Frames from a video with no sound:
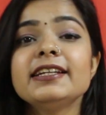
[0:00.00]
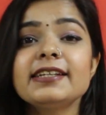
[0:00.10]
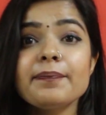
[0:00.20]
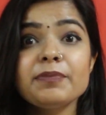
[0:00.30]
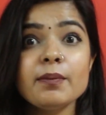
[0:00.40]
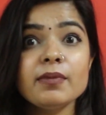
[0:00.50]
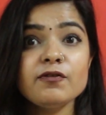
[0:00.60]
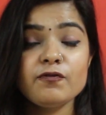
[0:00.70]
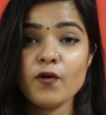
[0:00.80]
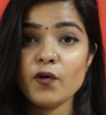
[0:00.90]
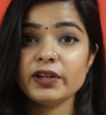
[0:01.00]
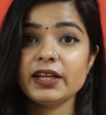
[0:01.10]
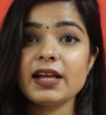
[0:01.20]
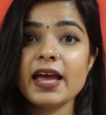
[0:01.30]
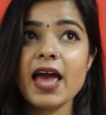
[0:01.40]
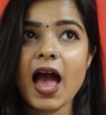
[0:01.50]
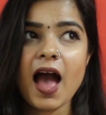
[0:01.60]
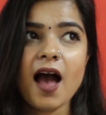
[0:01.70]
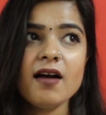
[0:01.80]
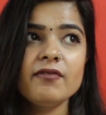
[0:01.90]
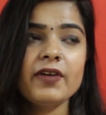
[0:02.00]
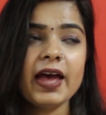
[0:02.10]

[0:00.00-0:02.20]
Tip number 4 that I have,